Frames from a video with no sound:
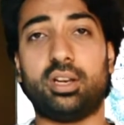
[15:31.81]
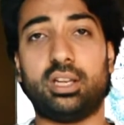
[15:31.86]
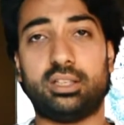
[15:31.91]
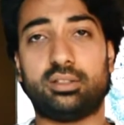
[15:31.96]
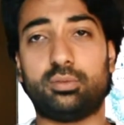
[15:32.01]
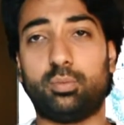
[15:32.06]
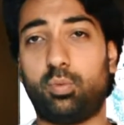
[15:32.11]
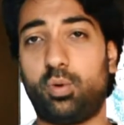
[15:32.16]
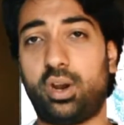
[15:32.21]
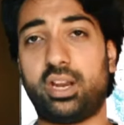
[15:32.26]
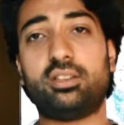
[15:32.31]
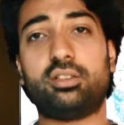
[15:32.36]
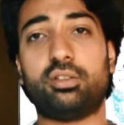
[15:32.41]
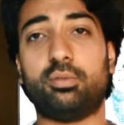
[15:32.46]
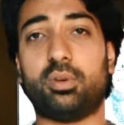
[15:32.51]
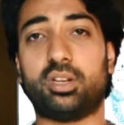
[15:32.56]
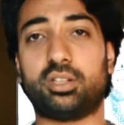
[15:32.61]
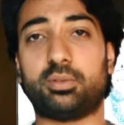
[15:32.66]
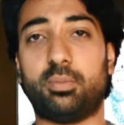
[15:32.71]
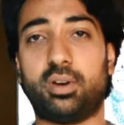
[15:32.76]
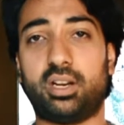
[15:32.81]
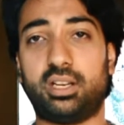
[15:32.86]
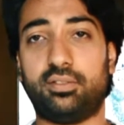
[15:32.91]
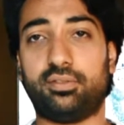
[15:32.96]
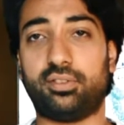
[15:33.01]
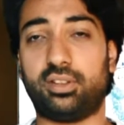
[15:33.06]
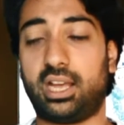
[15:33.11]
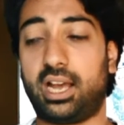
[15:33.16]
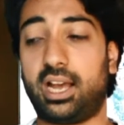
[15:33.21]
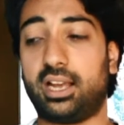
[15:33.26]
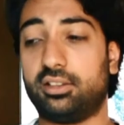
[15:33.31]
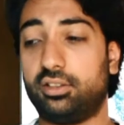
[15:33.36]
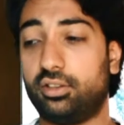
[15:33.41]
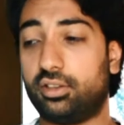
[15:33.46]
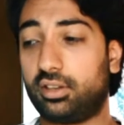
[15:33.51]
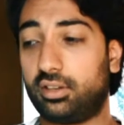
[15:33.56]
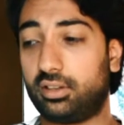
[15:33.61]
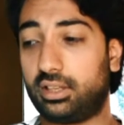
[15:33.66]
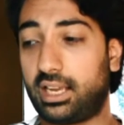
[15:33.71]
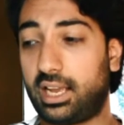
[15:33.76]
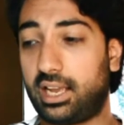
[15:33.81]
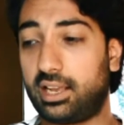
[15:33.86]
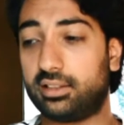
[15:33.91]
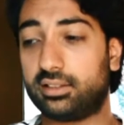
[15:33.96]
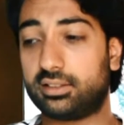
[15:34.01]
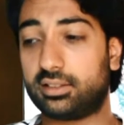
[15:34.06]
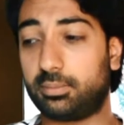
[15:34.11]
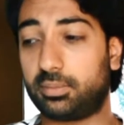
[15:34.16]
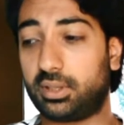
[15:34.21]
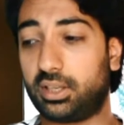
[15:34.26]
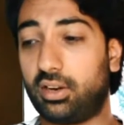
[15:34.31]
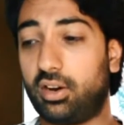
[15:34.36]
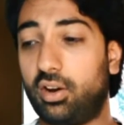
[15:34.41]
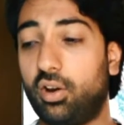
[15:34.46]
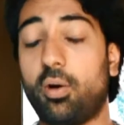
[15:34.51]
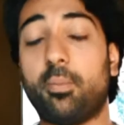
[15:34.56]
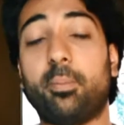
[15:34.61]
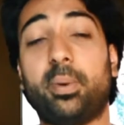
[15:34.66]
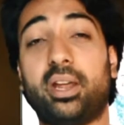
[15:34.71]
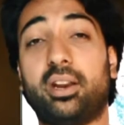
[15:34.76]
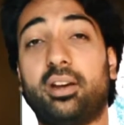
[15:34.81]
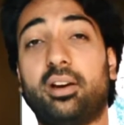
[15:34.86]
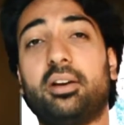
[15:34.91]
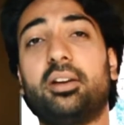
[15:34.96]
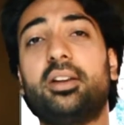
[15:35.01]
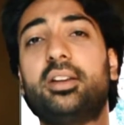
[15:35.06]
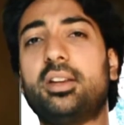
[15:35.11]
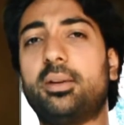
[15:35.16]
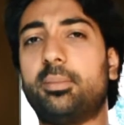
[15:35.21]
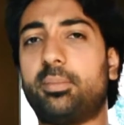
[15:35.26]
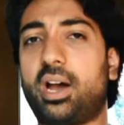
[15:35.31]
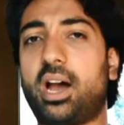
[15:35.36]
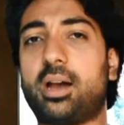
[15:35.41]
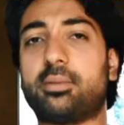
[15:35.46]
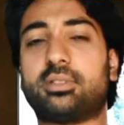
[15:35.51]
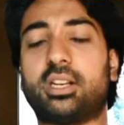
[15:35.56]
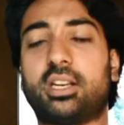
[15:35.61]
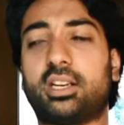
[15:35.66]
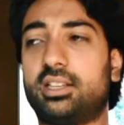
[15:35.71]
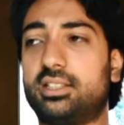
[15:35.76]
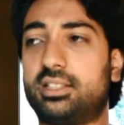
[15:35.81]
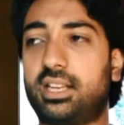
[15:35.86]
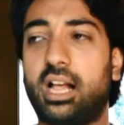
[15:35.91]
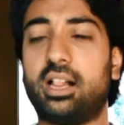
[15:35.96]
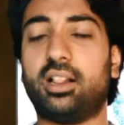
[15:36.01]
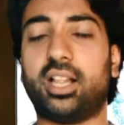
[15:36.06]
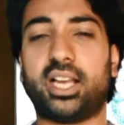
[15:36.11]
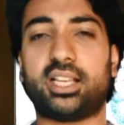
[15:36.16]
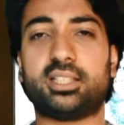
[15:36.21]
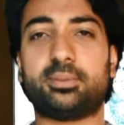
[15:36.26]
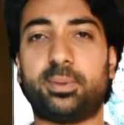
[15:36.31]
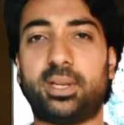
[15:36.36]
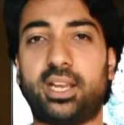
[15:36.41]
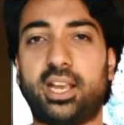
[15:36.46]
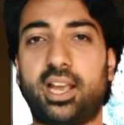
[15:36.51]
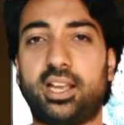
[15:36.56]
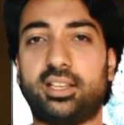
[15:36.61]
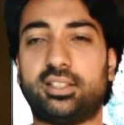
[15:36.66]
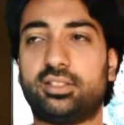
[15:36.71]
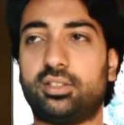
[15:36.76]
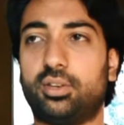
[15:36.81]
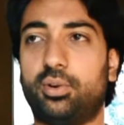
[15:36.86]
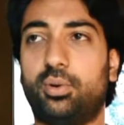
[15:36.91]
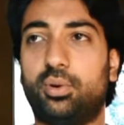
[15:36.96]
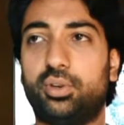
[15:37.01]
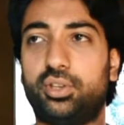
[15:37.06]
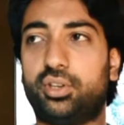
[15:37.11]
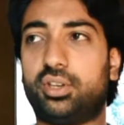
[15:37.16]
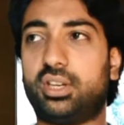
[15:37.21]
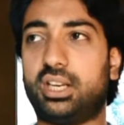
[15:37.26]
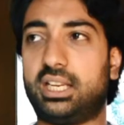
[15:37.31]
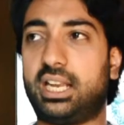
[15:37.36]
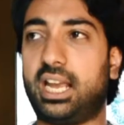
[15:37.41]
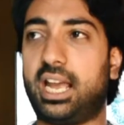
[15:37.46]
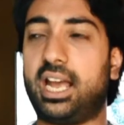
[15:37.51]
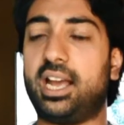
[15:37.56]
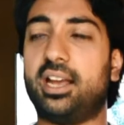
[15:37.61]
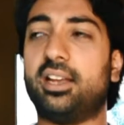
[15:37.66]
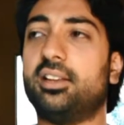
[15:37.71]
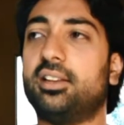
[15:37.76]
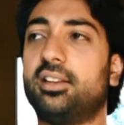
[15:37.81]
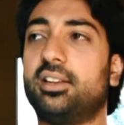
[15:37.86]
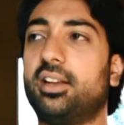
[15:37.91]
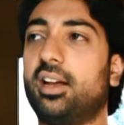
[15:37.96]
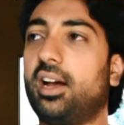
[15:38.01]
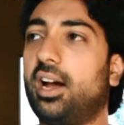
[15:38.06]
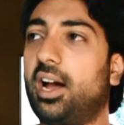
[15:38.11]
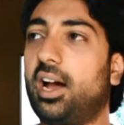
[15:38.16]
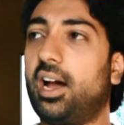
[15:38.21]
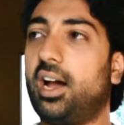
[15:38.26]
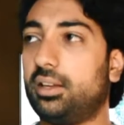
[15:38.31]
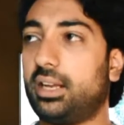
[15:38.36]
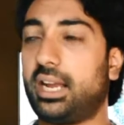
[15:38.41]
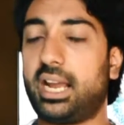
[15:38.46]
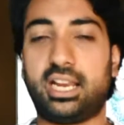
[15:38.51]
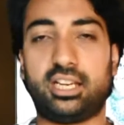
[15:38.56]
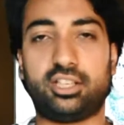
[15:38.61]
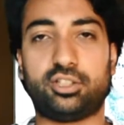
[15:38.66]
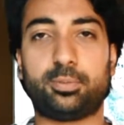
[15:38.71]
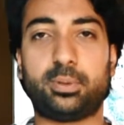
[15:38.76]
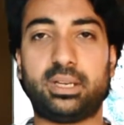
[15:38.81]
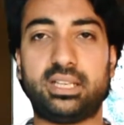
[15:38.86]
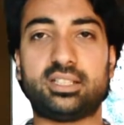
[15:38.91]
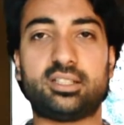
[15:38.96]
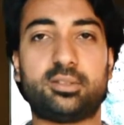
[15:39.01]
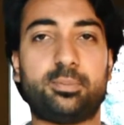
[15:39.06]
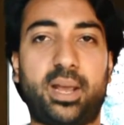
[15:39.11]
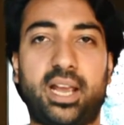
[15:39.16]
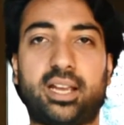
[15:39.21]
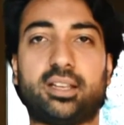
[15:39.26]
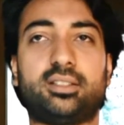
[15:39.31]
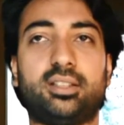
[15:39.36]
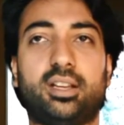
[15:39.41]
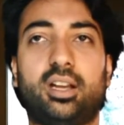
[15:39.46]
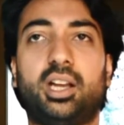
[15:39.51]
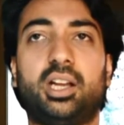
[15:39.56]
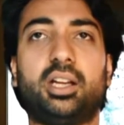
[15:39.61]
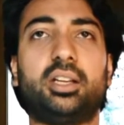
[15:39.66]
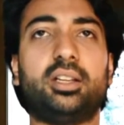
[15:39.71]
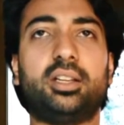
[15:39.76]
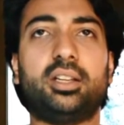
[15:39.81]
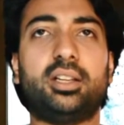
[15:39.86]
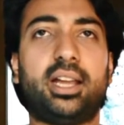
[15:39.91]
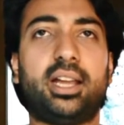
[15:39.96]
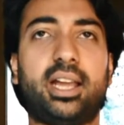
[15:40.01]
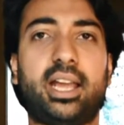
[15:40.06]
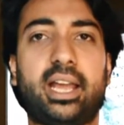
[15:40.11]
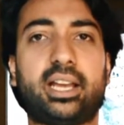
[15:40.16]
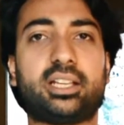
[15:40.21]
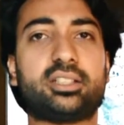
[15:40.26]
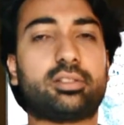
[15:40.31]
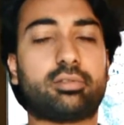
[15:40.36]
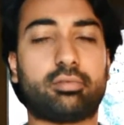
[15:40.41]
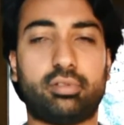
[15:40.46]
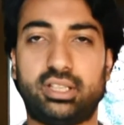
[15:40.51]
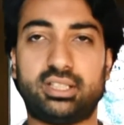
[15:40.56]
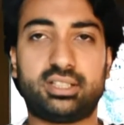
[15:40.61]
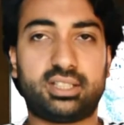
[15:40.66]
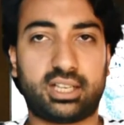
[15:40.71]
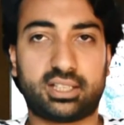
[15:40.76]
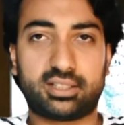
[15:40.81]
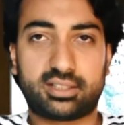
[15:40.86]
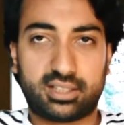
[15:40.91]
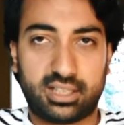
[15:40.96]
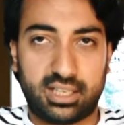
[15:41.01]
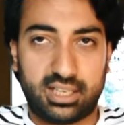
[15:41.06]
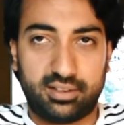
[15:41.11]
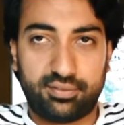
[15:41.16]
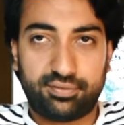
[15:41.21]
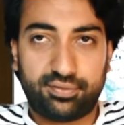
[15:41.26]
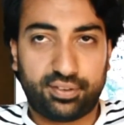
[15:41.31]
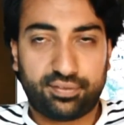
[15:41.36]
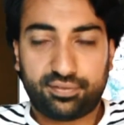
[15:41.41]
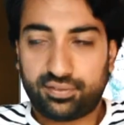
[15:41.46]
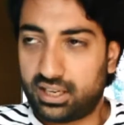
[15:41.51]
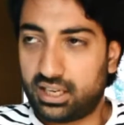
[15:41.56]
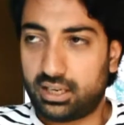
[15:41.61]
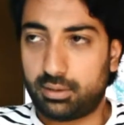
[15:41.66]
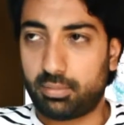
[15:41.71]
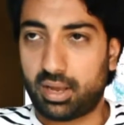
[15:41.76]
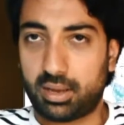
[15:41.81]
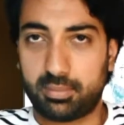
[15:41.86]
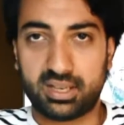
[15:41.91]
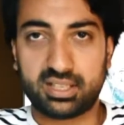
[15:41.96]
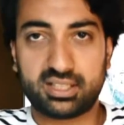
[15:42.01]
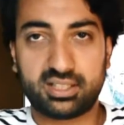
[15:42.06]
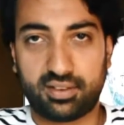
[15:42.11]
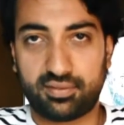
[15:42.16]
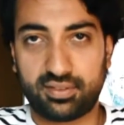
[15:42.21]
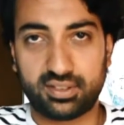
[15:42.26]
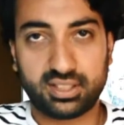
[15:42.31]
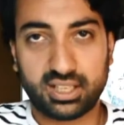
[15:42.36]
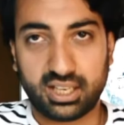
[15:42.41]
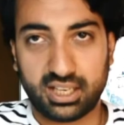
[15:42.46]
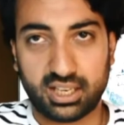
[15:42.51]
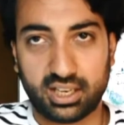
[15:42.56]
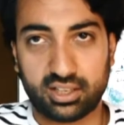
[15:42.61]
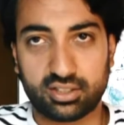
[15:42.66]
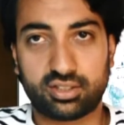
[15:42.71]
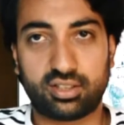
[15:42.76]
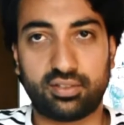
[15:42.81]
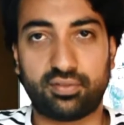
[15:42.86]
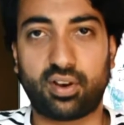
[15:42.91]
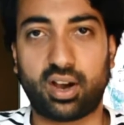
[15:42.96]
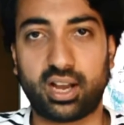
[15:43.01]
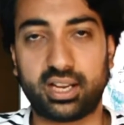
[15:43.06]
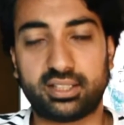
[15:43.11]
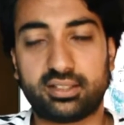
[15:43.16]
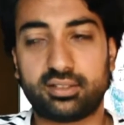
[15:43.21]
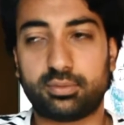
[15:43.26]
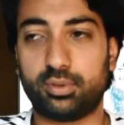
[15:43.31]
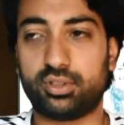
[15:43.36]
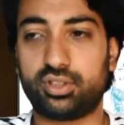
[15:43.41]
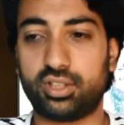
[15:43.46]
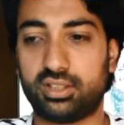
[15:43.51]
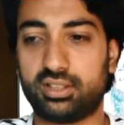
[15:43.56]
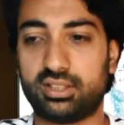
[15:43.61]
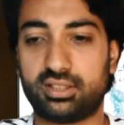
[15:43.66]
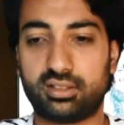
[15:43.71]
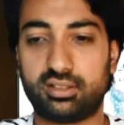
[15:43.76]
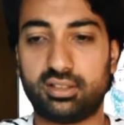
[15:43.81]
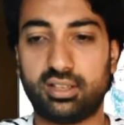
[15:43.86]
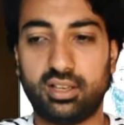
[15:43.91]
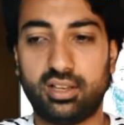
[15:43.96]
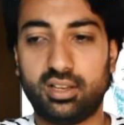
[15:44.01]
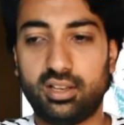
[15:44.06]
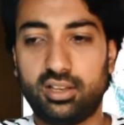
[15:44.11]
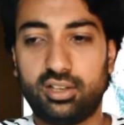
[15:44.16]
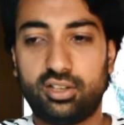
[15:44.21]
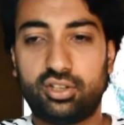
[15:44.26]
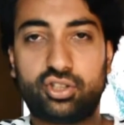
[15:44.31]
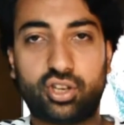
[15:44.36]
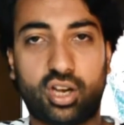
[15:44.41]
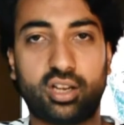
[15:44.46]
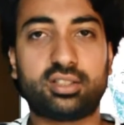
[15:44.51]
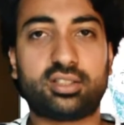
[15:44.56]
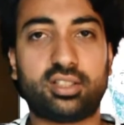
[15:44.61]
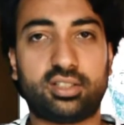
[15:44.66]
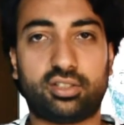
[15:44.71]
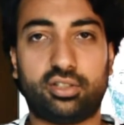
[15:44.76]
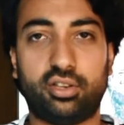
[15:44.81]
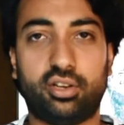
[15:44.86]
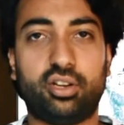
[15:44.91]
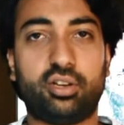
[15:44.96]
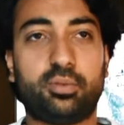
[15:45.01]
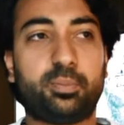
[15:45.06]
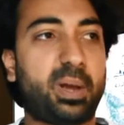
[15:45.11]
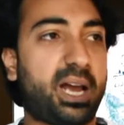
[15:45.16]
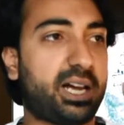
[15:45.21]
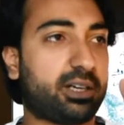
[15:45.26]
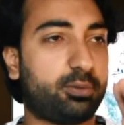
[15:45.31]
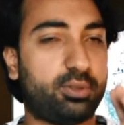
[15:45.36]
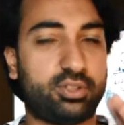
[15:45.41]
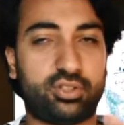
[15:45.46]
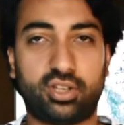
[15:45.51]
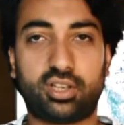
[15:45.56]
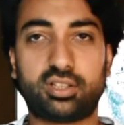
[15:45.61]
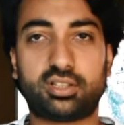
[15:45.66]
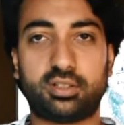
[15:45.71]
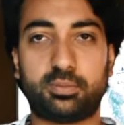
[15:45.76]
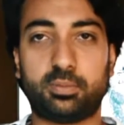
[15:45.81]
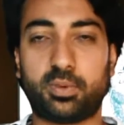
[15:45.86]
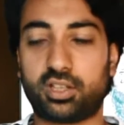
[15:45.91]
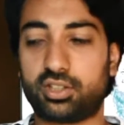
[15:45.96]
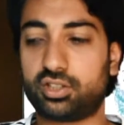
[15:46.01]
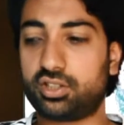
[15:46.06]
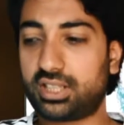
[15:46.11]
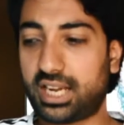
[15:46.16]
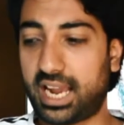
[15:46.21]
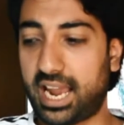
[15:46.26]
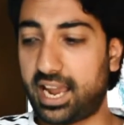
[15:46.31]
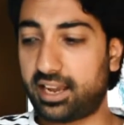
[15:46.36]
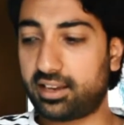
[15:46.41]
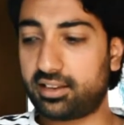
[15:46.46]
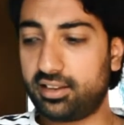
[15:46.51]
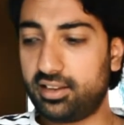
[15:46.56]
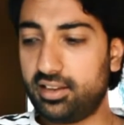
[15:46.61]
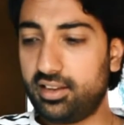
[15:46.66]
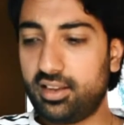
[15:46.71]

It's way too much money for that. You can get something a lot better, perhaps like a Dell XPS, or you could get HP Spectre X360 15, maybe 17-inch device, which is just as good, packed with just as much tech.